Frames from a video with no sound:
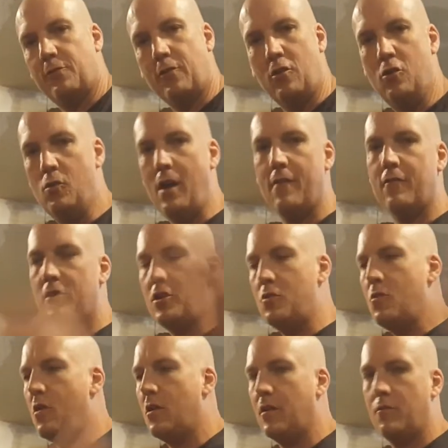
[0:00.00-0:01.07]
for whoever
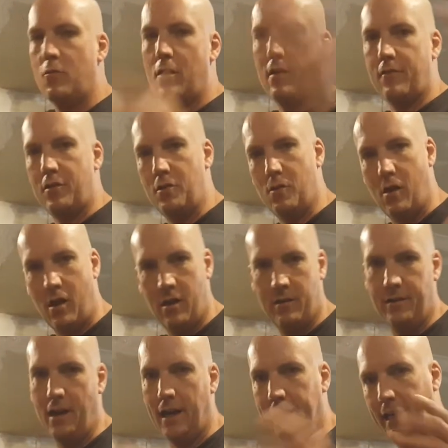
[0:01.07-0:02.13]
you are and wherever you are.
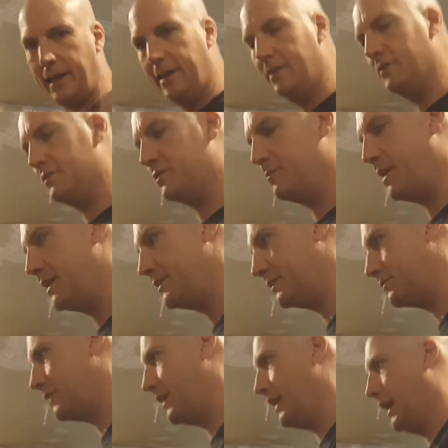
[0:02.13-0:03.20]
Not getting into those
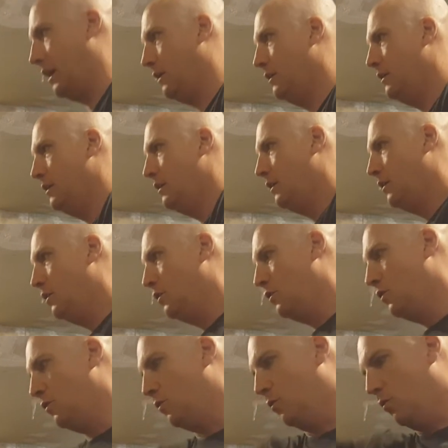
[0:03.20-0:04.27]
semantics right now.
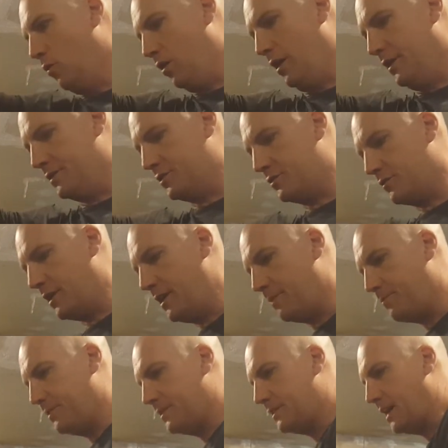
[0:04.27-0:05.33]
1, straight
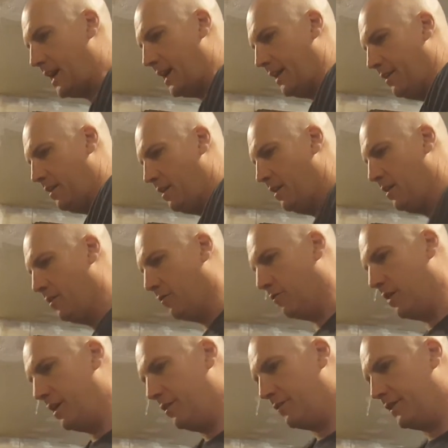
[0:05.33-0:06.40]
up the side,
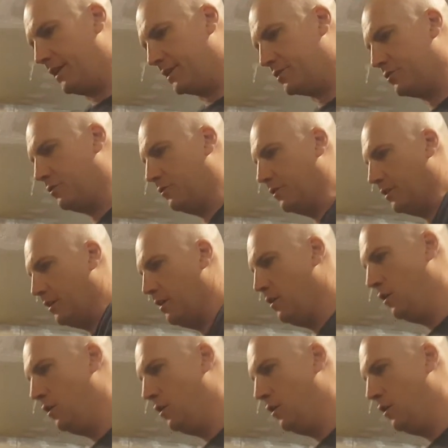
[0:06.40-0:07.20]
right over that shoulder.